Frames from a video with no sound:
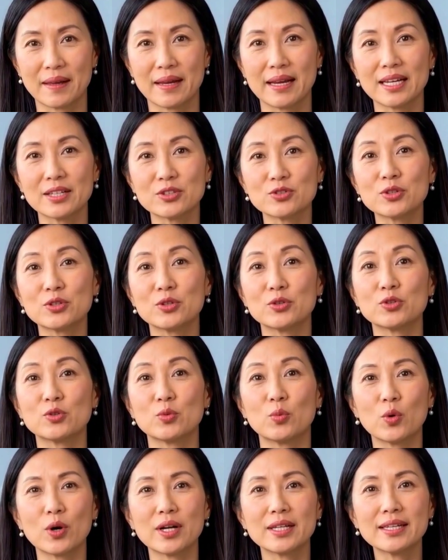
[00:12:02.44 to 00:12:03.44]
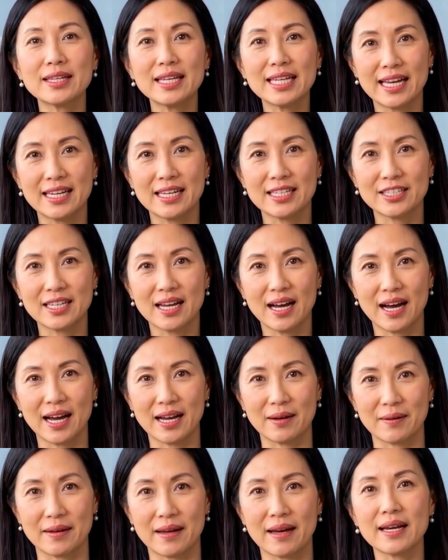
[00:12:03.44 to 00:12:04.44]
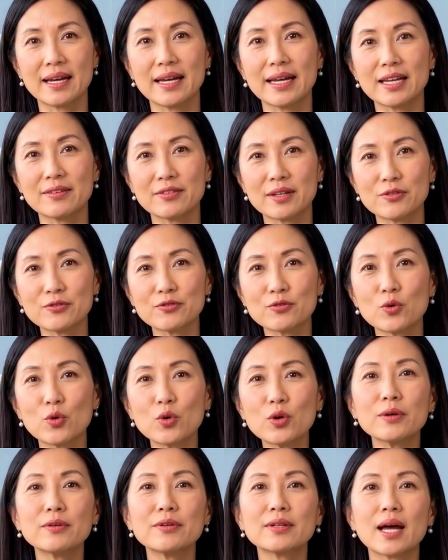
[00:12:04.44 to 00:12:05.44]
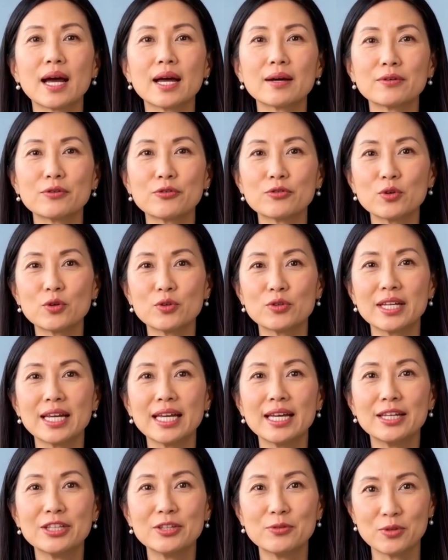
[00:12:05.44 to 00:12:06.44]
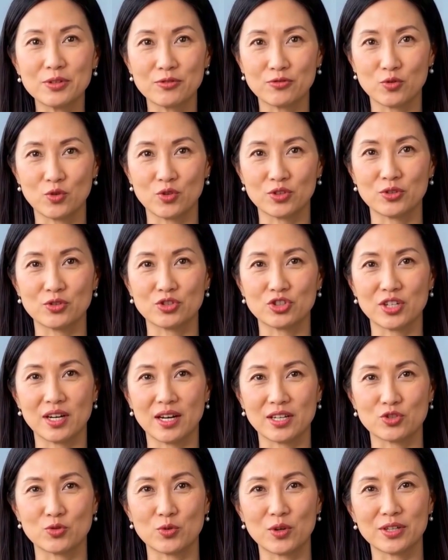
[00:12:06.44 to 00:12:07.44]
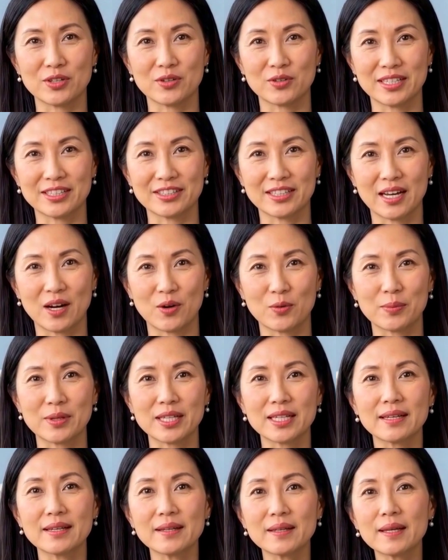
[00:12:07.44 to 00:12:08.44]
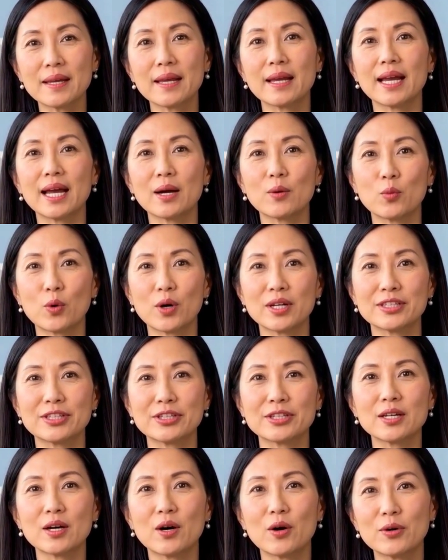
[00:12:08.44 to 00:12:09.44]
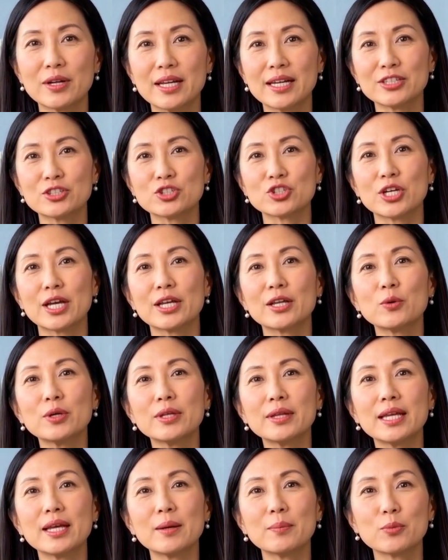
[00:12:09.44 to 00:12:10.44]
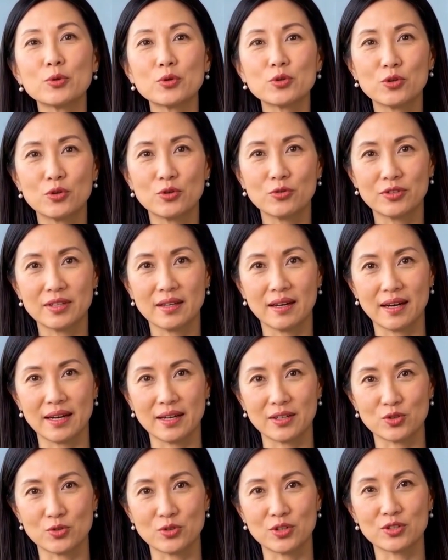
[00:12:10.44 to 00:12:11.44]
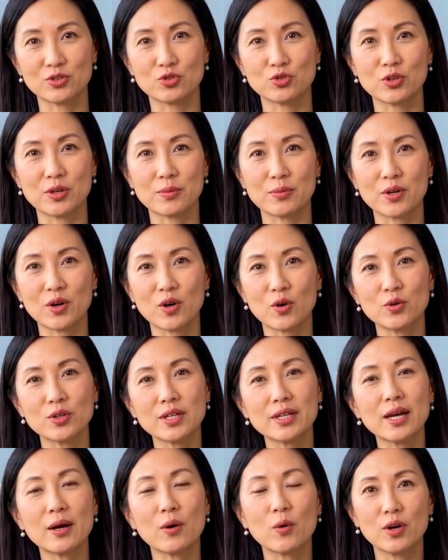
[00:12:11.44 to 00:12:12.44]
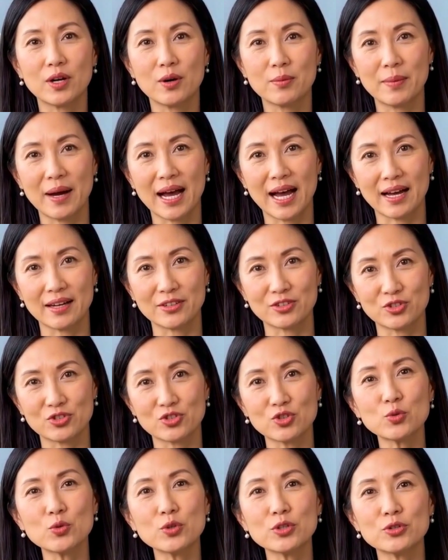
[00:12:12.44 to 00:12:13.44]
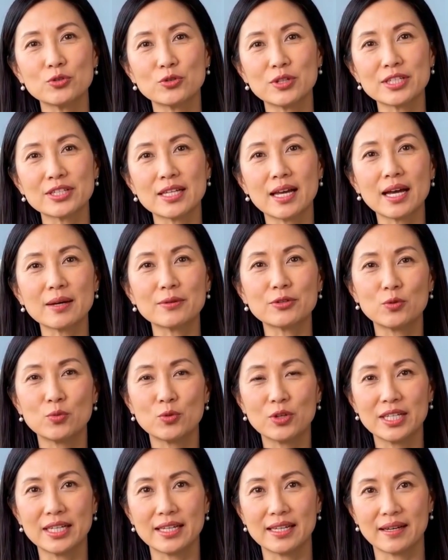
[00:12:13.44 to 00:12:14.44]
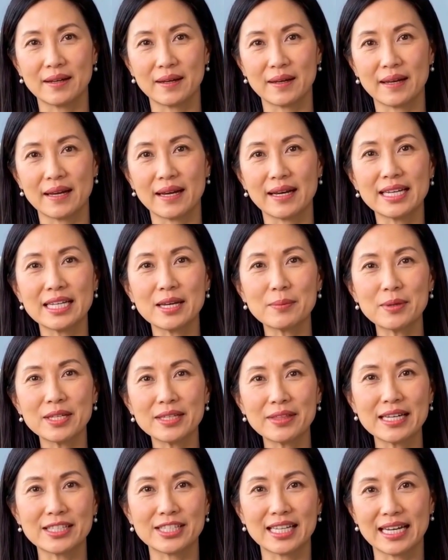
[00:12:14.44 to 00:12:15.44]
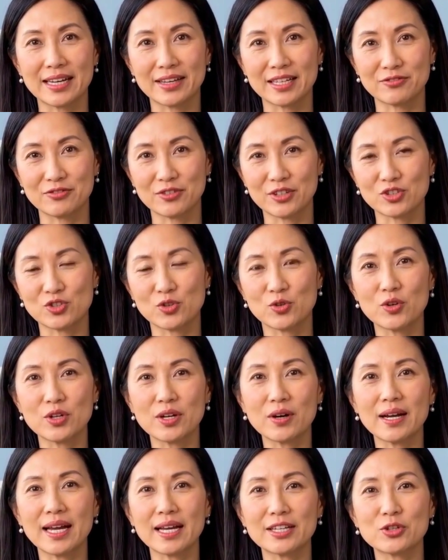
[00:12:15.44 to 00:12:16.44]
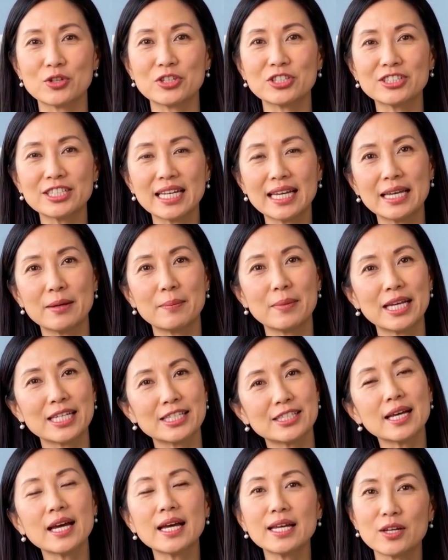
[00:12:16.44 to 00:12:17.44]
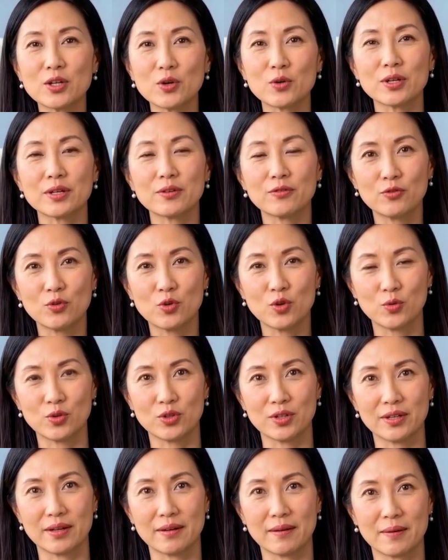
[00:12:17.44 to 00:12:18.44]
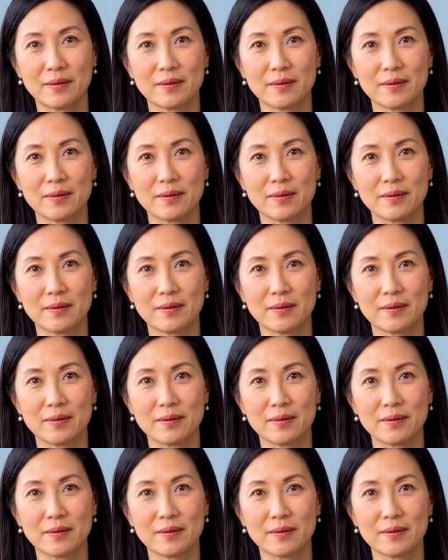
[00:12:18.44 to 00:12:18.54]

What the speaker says: Introduce one thing at a time, give it 4 to 5 full days before you judge whether it is helping. And once the coat has genuinely improved, you can trim coconut oil back to 2 or 3 times a week, keeping the daily fish oil as your steady baseline going forward.